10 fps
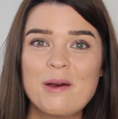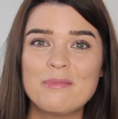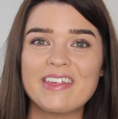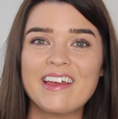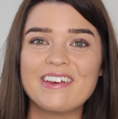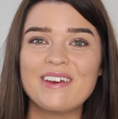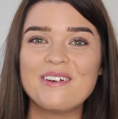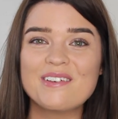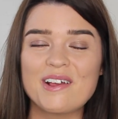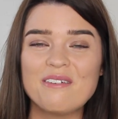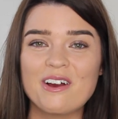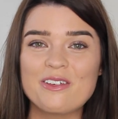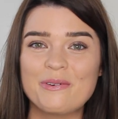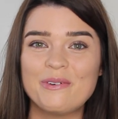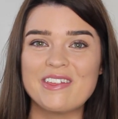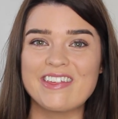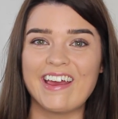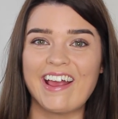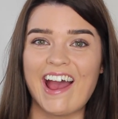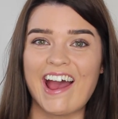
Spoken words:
But thank you so much for watching,